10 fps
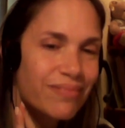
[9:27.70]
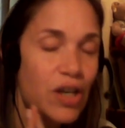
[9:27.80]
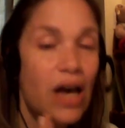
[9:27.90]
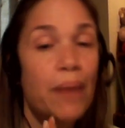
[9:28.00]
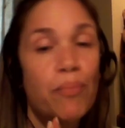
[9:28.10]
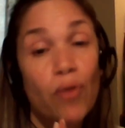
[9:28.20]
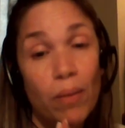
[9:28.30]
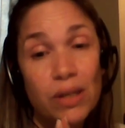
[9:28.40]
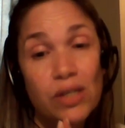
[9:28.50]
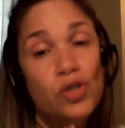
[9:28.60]
I
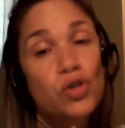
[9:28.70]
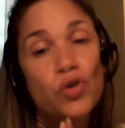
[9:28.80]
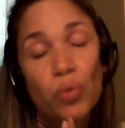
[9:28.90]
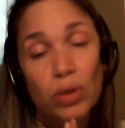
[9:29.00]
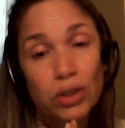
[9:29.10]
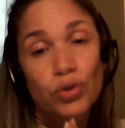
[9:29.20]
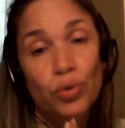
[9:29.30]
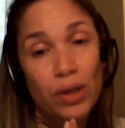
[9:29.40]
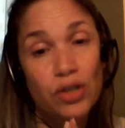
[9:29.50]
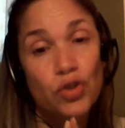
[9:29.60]
promise you will
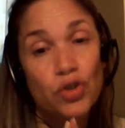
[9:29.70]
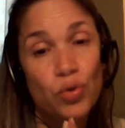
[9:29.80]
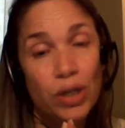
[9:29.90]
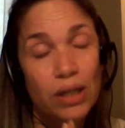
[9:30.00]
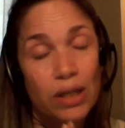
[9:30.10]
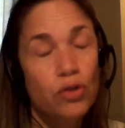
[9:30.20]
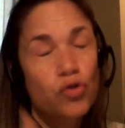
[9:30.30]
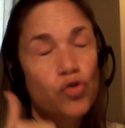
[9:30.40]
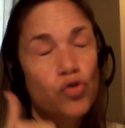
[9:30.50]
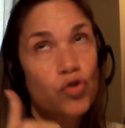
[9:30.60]
enjoy this unit
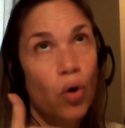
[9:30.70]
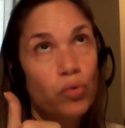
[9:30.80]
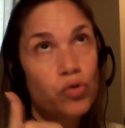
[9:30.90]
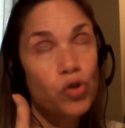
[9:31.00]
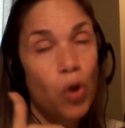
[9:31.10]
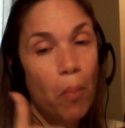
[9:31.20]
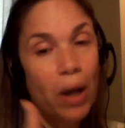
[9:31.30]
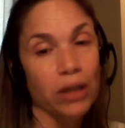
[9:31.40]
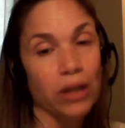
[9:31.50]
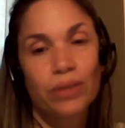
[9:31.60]
so
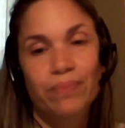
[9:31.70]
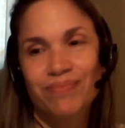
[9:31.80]
much.